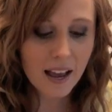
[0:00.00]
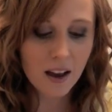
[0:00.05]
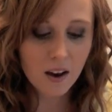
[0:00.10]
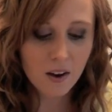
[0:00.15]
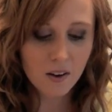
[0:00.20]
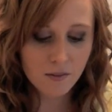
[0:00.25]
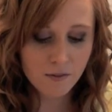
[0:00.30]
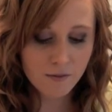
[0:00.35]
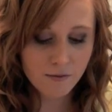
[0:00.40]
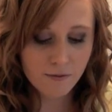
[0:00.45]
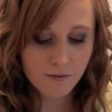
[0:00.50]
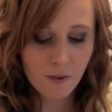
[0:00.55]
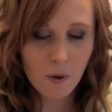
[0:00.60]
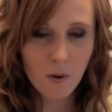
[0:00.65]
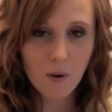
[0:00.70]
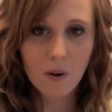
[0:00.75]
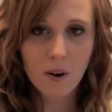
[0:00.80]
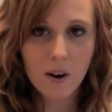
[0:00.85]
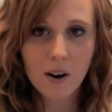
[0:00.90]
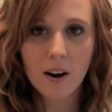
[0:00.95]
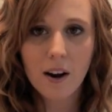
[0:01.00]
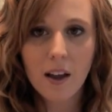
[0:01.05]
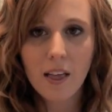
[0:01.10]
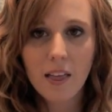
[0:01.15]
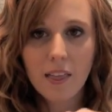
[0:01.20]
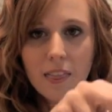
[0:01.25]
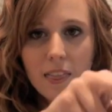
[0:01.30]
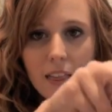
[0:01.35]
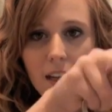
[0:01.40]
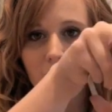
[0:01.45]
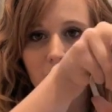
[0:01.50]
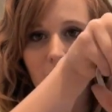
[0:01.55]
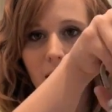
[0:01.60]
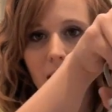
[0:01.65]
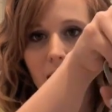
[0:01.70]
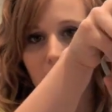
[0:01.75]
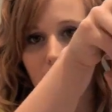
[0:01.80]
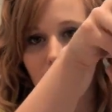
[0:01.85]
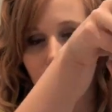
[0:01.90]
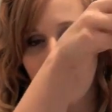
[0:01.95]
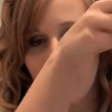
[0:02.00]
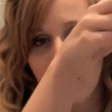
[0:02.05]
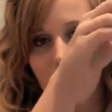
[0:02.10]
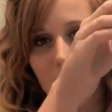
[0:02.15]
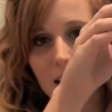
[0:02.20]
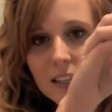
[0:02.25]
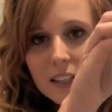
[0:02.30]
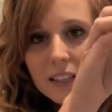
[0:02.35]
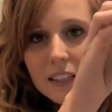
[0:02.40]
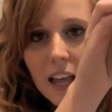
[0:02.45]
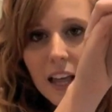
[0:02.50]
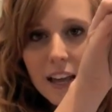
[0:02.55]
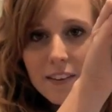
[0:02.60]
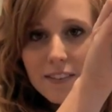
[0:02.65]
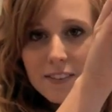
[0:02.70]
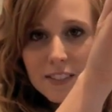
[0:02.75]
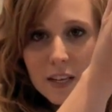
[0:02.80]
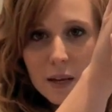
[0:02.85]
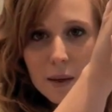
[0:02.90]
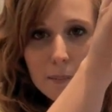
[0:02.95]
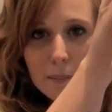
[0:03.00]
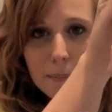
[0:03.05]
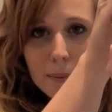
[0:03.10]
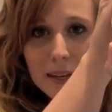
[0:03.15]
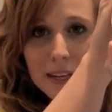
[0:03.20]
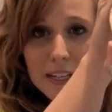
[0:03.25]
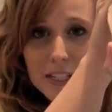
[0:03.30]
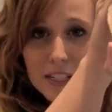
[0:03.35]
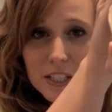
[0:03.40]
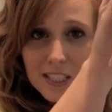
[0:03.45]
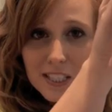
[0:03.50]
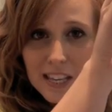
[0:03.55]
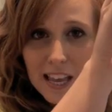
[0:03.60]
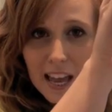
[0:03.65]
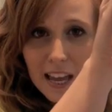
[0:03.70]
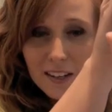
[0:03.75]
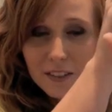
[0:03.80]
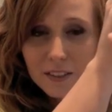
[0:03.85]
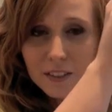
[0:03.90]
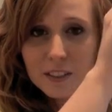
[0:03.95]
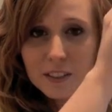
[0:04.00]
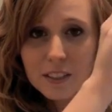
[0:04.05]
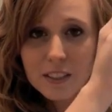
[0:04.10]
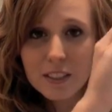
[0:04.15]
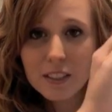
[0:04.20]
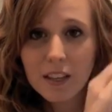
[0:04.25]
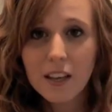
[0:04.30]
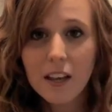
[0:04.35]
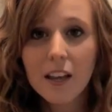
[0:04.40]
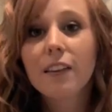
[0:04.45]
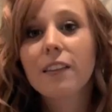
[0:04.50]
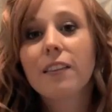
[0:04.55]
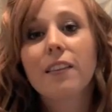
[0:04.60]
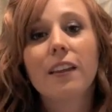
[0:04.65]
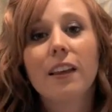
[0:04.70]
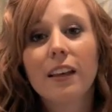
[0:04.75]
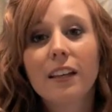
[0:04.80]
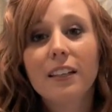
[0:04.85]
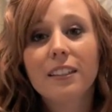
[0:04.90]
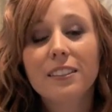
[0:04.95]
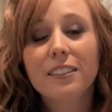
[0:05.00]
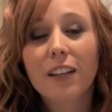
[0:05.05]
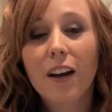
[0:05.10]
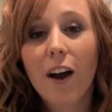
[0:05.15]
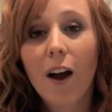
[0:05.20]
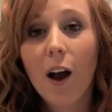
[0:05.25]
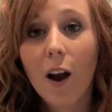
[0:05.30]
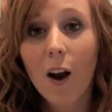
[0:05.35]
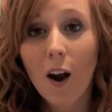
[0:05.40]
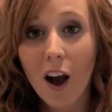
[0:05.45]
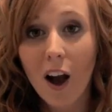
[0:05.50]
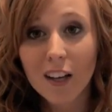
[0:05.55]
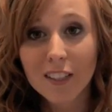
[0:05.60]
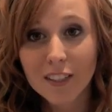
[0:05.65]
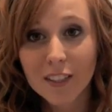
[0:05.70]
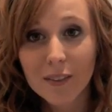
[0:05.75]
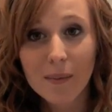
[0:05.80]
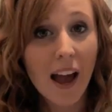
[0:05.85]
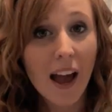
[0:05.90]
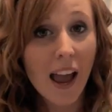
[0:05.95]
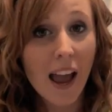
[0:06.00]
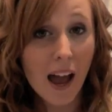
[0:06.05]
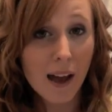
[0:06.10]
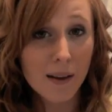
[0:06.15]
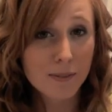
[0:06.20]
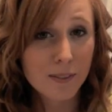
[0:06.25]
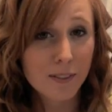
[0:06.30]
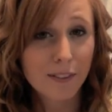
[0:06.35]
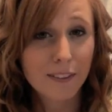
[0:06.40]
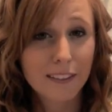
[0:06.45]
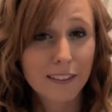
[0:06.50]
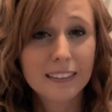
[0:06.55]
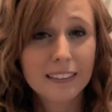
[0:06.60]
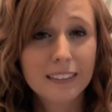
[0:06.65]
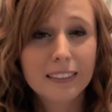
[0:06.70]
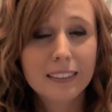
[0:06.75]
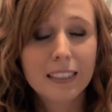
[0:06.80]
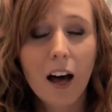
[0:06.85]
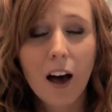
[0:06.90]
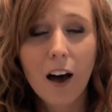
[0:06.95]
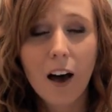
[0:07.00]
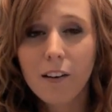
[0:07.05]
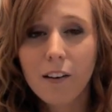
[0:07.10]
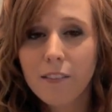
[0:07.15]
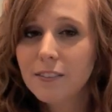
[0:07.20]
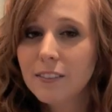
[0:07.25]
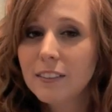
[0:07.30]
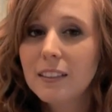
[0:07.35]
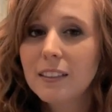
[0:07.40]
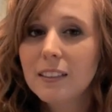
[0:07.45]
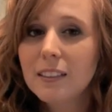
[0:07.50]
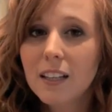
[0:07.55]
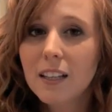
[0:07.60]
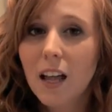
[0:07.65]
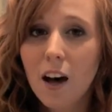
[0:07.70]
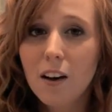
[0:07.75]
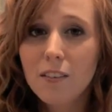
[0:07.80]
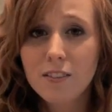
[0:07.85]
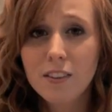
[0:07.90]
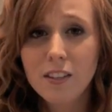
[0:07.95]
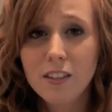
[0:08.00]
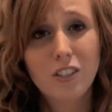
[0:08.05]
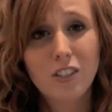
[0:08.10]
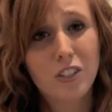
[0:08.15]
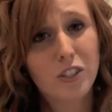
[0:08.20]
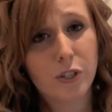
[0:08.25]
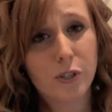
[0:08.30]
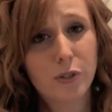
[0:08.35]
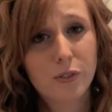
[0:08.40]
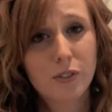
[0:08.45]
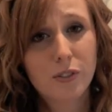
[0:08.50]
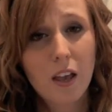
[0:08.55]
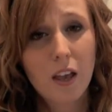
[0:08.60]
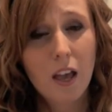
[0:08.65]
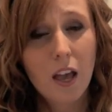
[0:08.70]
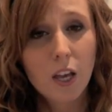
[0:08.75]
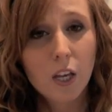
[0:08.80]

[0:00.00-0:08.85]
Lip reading: Now for the You're Such a Beach sandals, these are awesome. I absolutely love these shoes.